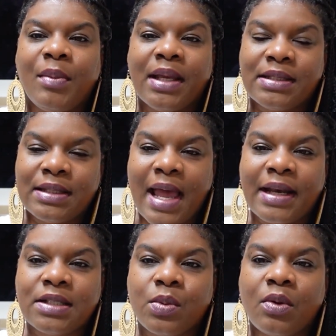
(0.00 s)
because
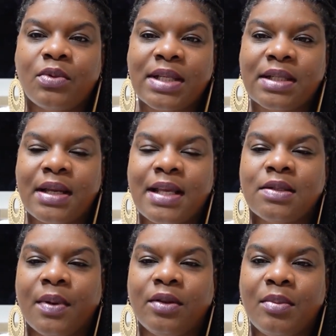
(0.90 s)
that is what
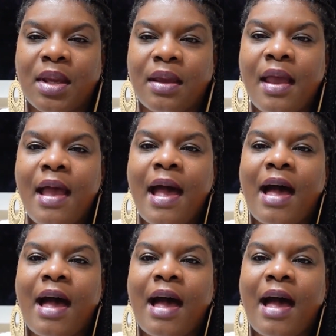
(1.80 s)
resonates with me.